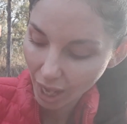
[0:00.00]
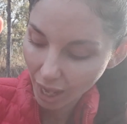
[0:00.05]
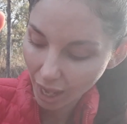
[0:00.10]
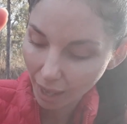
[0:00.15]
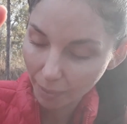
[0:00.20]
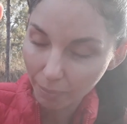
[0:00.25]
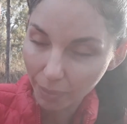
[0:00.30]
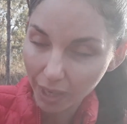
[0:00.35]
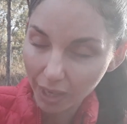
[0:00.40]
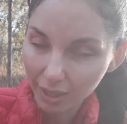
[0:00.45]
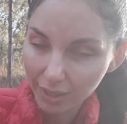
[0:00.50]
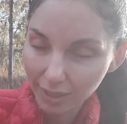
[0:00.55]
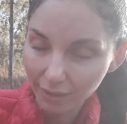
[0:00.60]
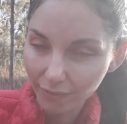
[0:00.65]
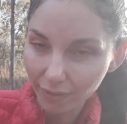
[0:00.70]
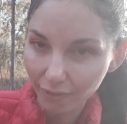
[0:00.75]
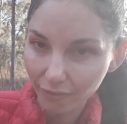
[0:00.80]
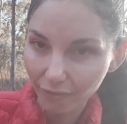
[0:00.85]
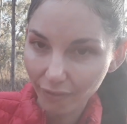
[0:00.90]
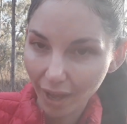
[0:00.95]
and because of
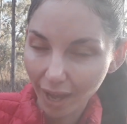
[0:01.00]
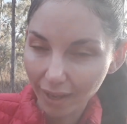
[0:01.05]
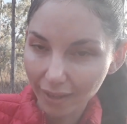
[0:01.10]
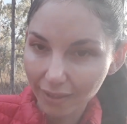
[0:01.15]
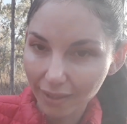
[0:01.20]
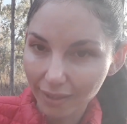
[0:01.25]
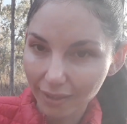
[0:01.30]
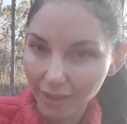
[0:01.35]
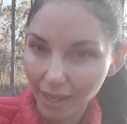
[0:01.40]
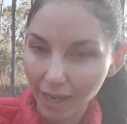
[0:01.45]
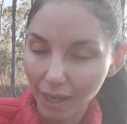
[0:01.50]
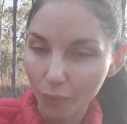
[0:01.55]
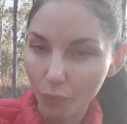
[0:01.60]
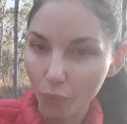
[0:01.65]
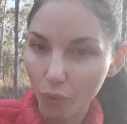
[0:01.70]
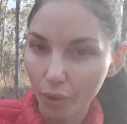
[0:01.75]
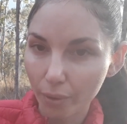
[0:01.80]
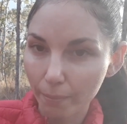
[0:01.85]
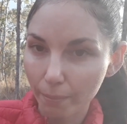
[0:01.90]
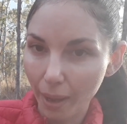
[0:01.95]
the fact that they
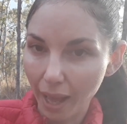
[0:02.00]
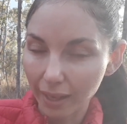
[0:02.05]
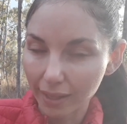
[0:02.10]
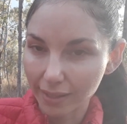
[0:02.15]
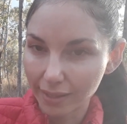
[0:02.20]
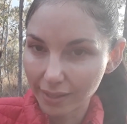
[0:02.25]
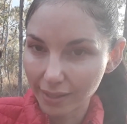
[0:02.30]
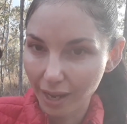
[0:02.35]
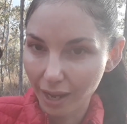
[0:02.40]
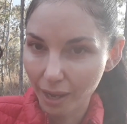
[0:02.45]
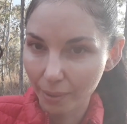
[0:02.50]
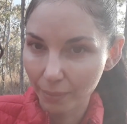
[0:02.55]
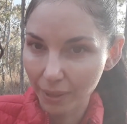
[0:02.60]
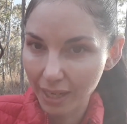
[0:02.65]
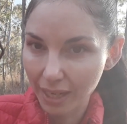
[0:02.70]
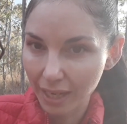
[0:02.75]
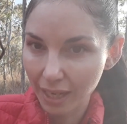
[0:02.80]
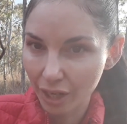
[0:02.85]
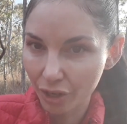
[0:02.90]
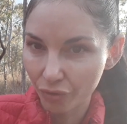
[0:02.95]
want balance and
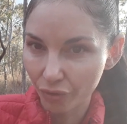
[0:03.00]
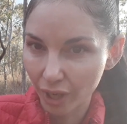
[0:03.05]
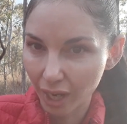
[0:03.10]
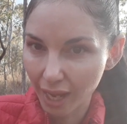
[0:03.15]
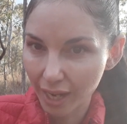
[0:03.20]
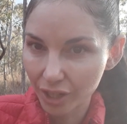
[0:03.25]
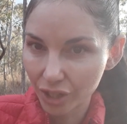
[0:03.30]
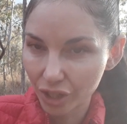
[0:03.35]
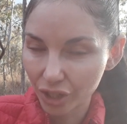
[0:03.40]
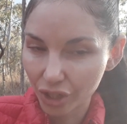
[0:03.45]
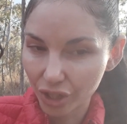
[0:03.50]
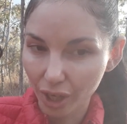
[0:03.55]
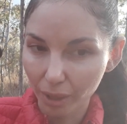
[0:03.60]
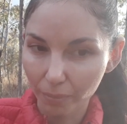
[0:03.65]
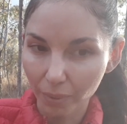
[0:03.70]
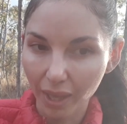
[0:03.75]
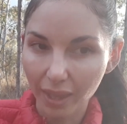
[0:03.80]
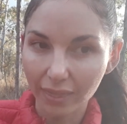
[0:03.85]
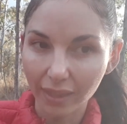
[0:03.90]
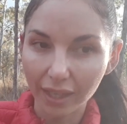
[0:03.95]
harmony in a relationship,
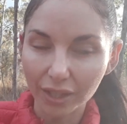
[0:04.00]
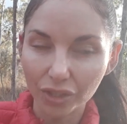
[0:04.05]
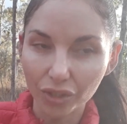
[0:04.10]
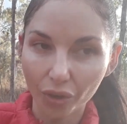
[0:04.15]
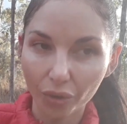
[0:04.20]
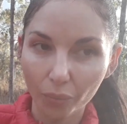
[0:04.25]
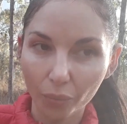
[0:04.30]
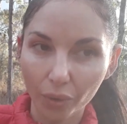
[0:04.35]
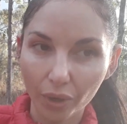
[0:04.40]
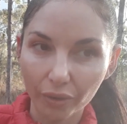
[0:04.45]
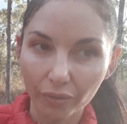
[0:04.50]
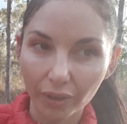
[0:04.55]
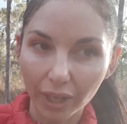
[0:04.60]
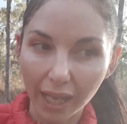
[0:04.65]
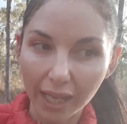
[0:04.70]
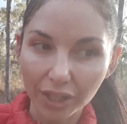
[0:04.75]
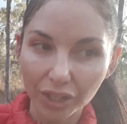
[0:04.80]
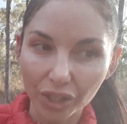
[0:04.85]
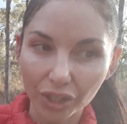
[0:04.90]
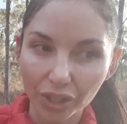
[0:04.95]
and they don't want a
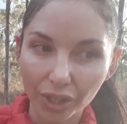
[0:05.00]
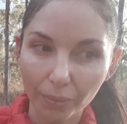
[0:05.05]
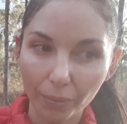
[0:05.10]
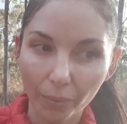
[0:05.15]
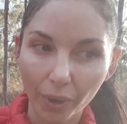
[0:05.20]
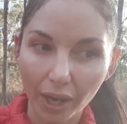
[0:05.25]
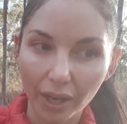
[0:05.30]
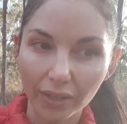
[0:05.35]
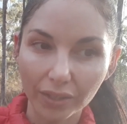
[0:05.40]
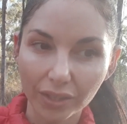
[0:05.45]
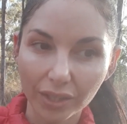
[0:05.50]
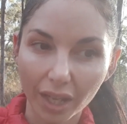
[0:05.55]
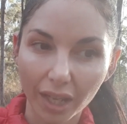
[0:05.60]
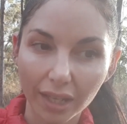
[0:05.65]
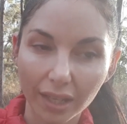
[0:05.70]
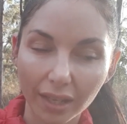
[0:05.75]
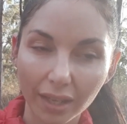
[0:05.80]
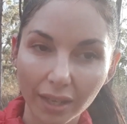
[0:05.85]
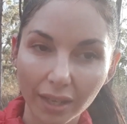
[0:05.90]
relationship where it's like,